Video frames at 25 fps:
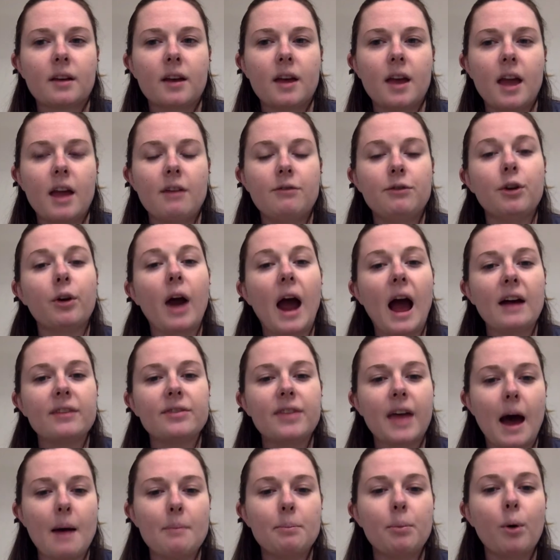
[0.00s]
if you're at
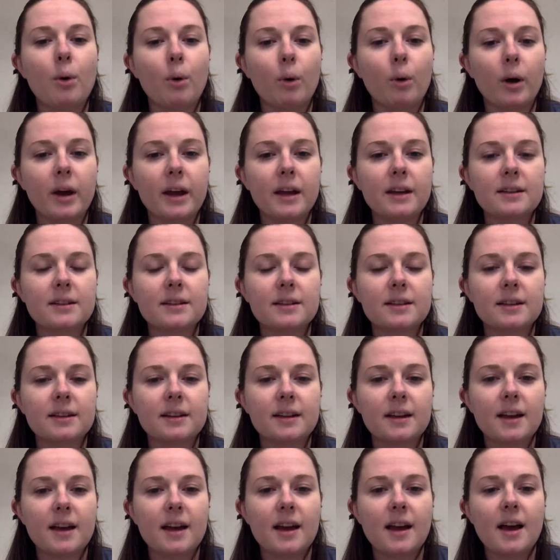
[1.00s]
that point,
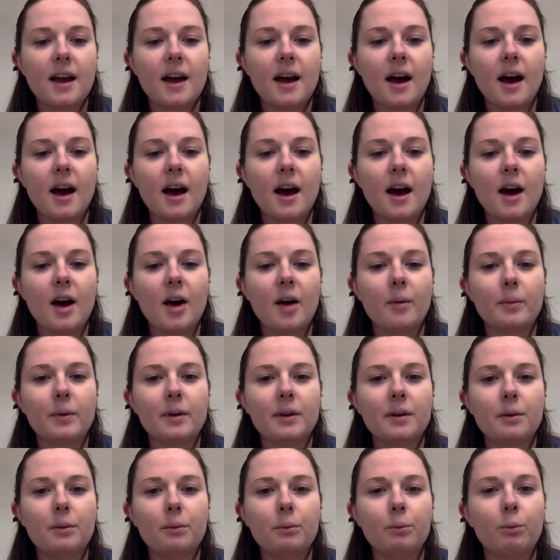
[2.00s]

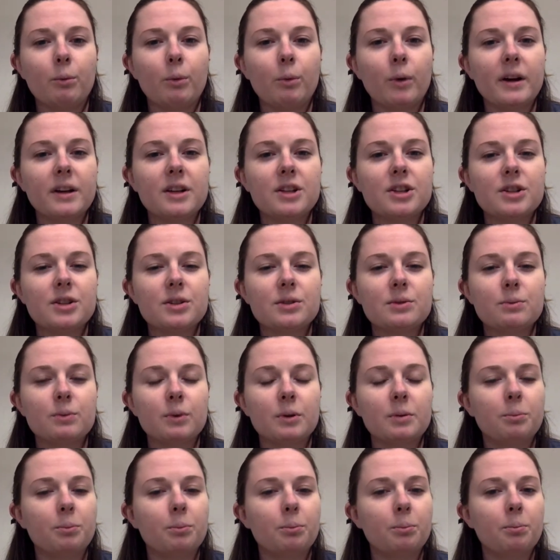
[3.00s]
which
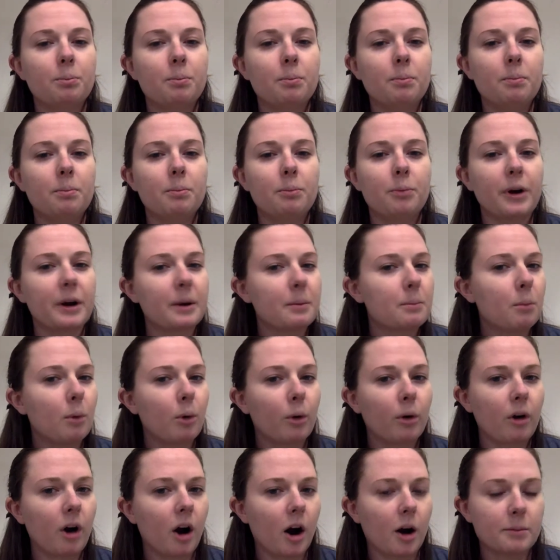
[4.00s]
would bring
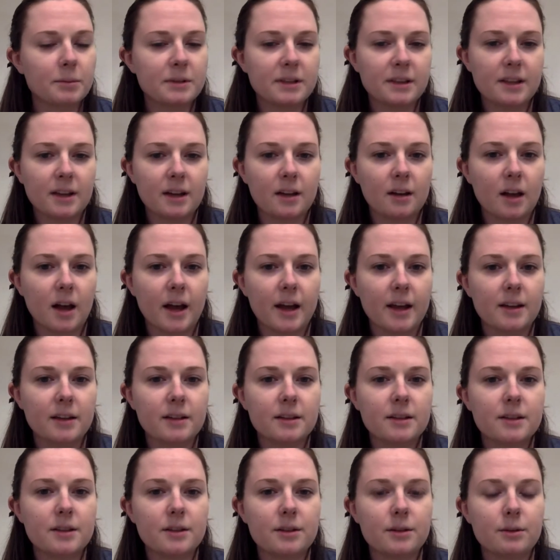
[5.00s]
more harm to the client
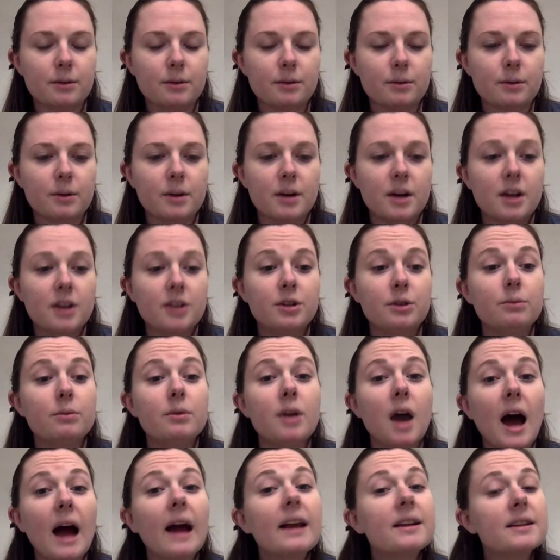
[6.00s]
to
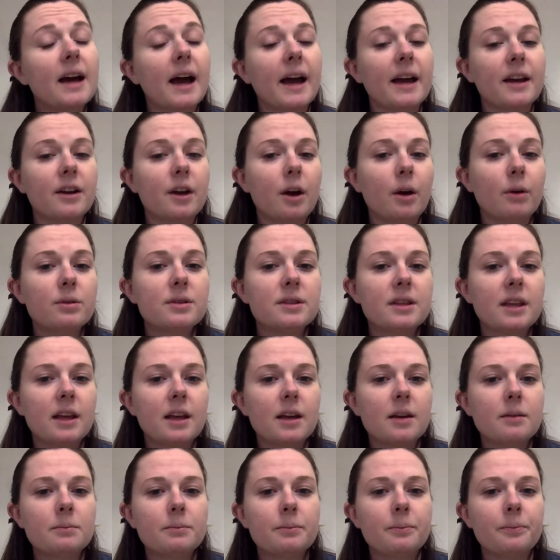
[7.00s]
not diagnose
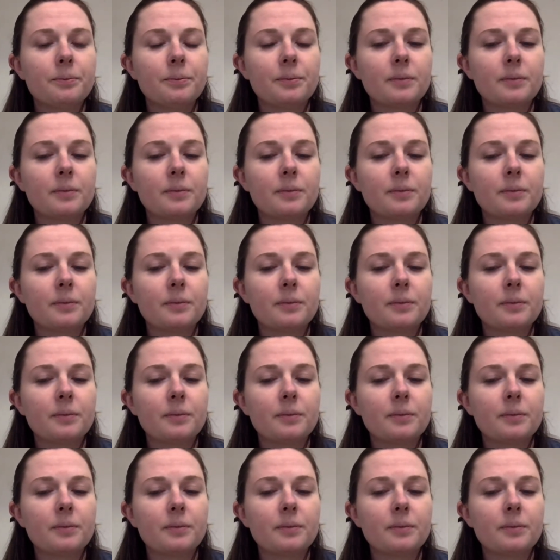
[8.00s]
them,